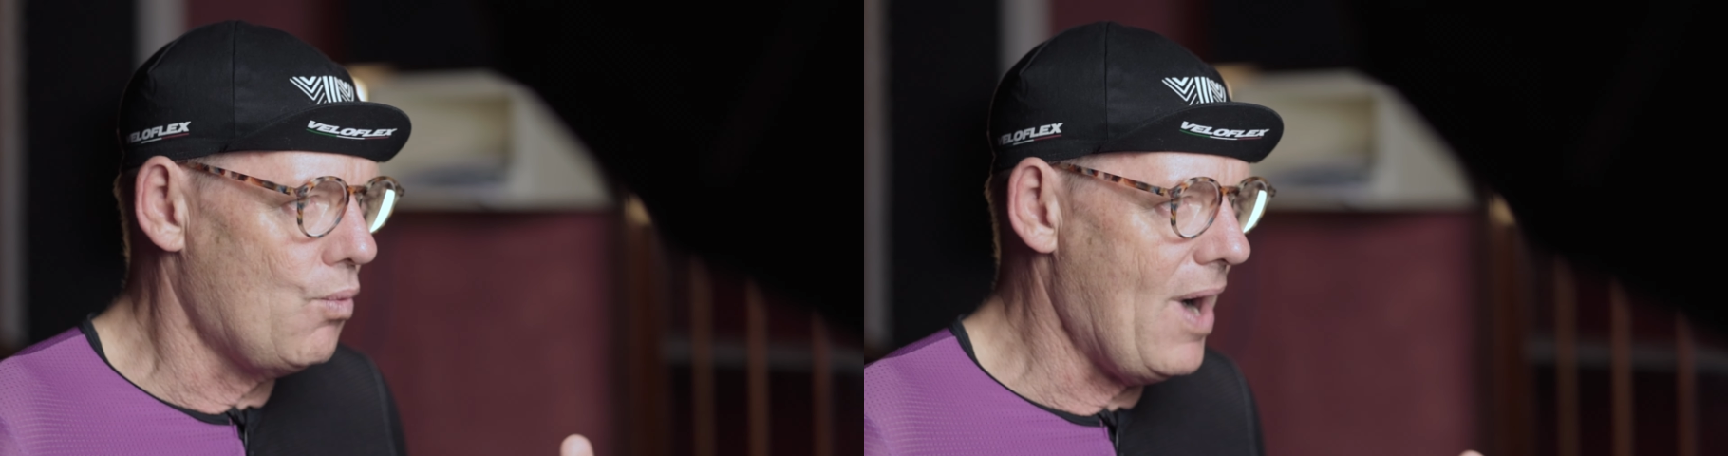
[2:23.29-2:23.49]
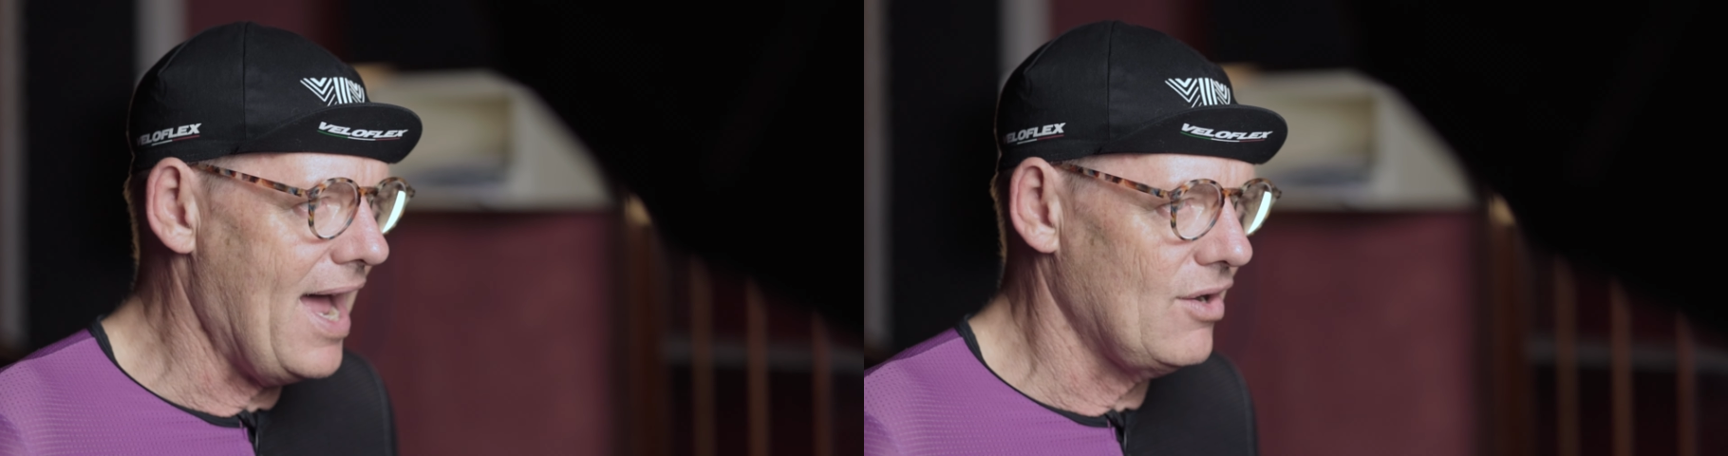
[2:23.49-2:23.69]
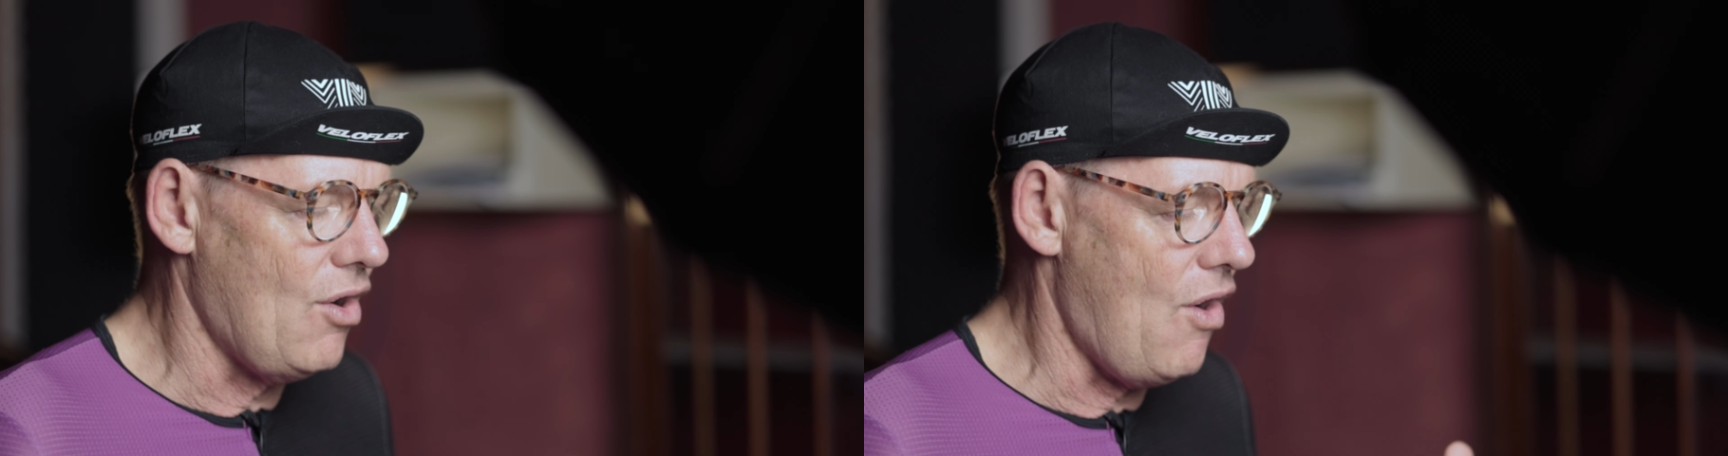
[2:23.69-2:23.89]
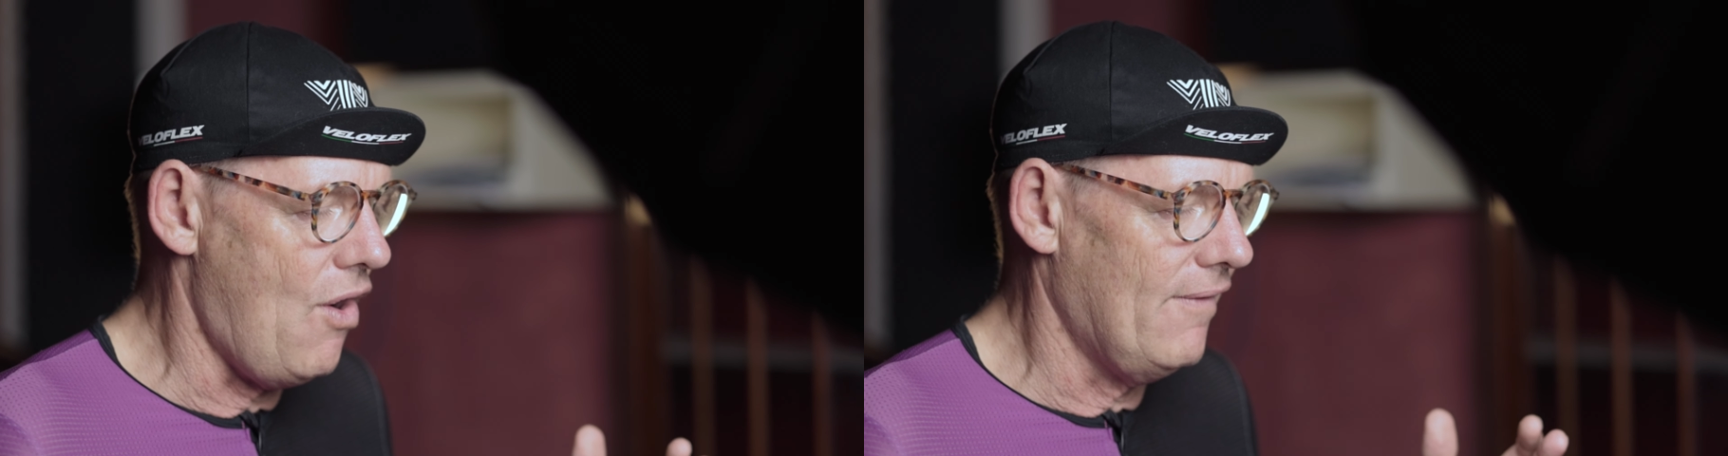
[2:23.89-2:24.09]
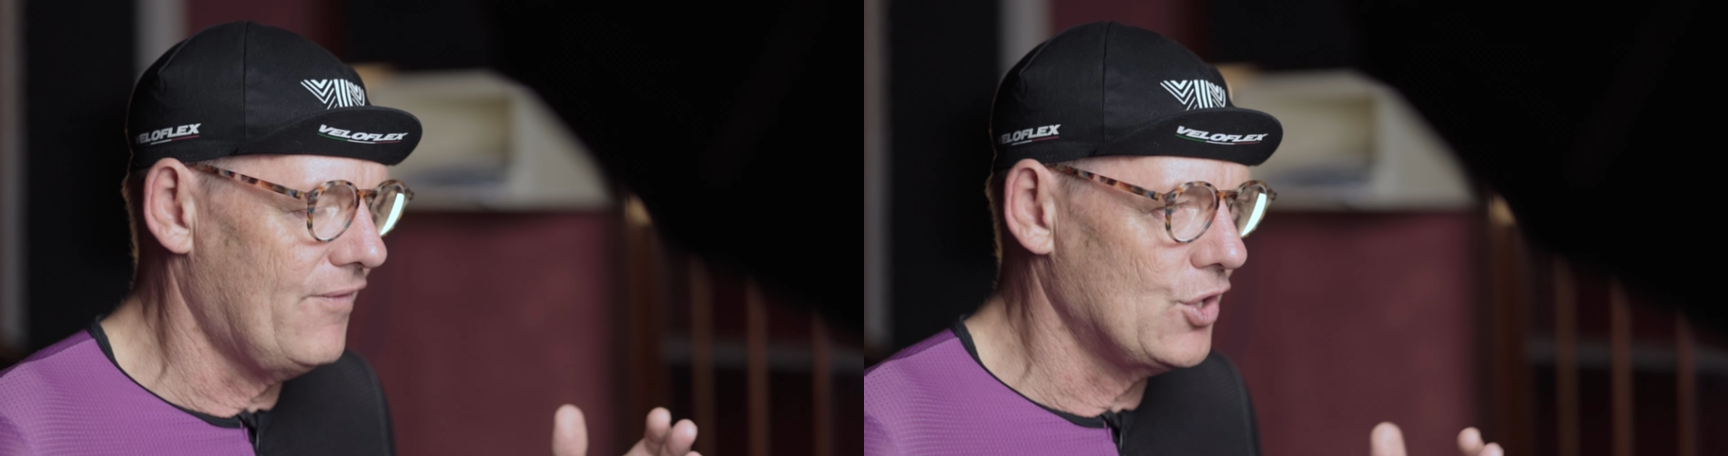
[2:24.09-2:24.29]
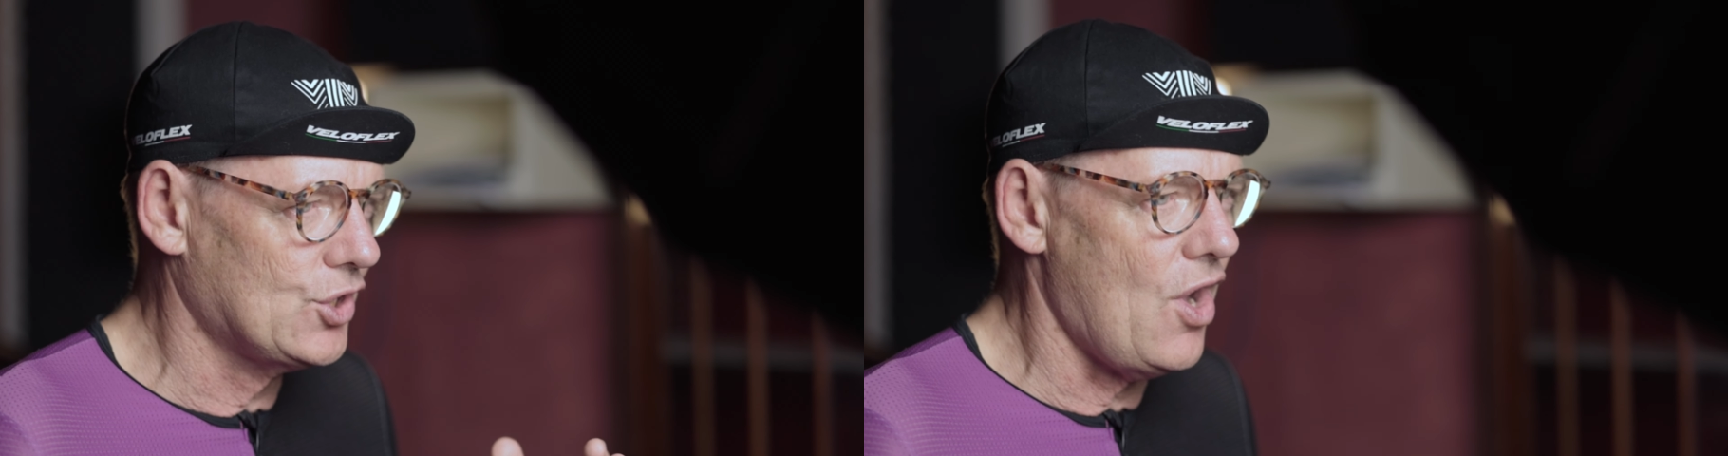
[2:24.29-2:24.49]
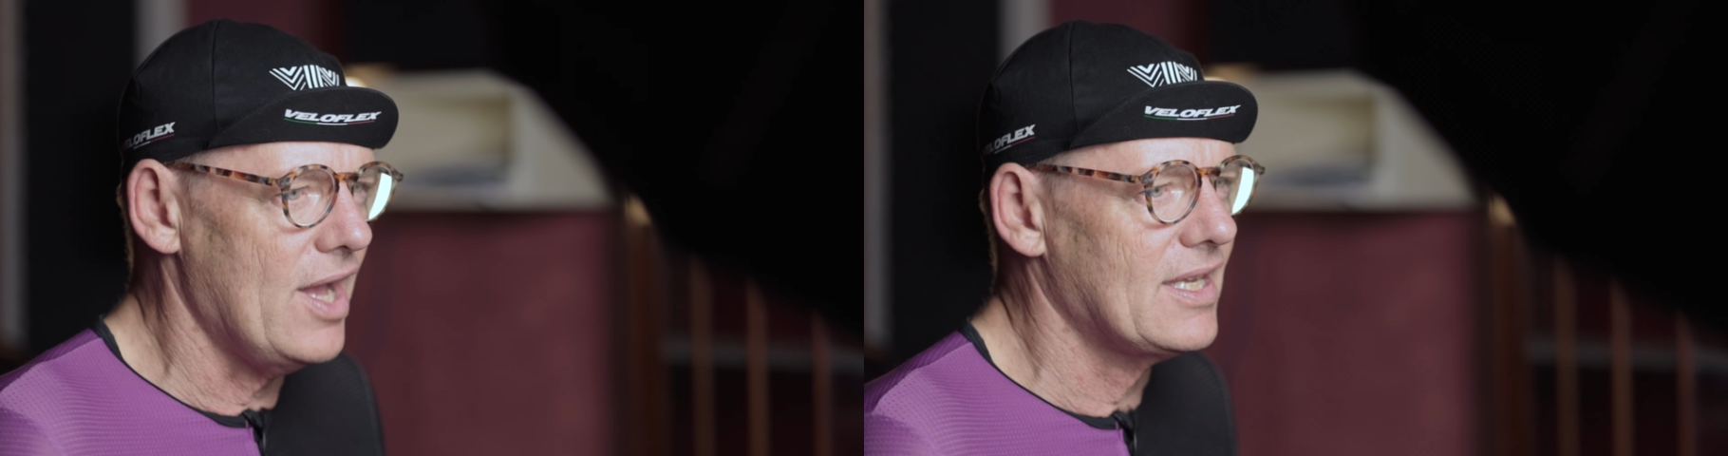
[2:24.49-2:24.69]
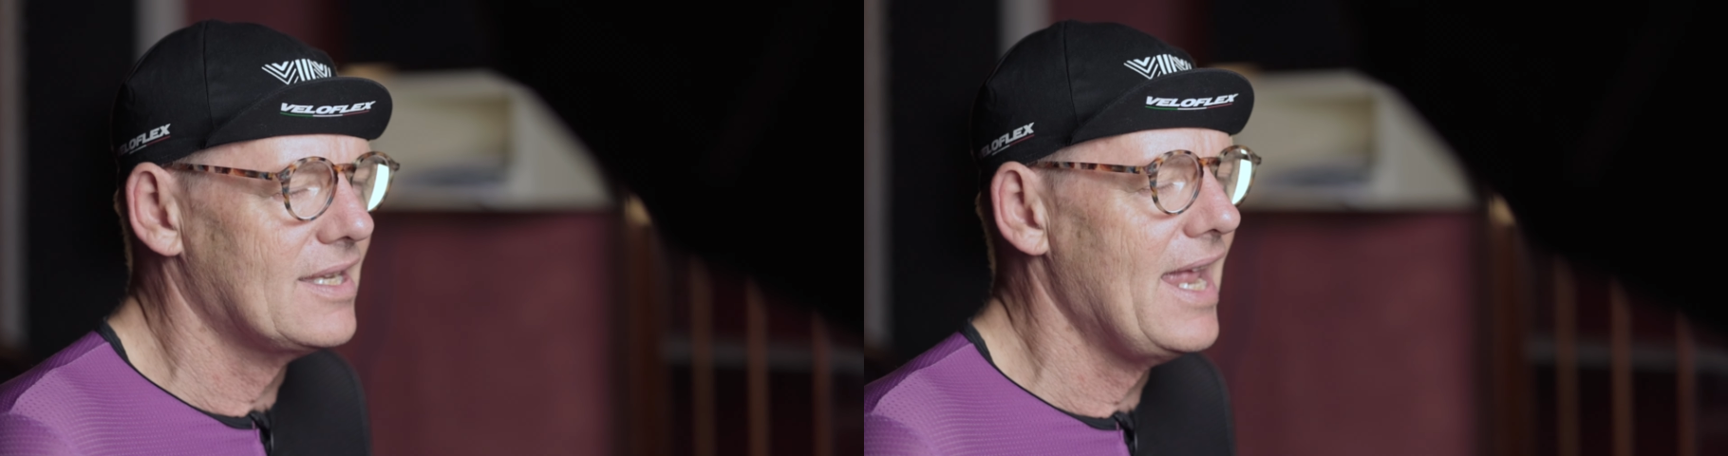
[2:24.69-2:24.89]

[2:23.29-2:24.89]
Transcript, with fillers: one of the sizes.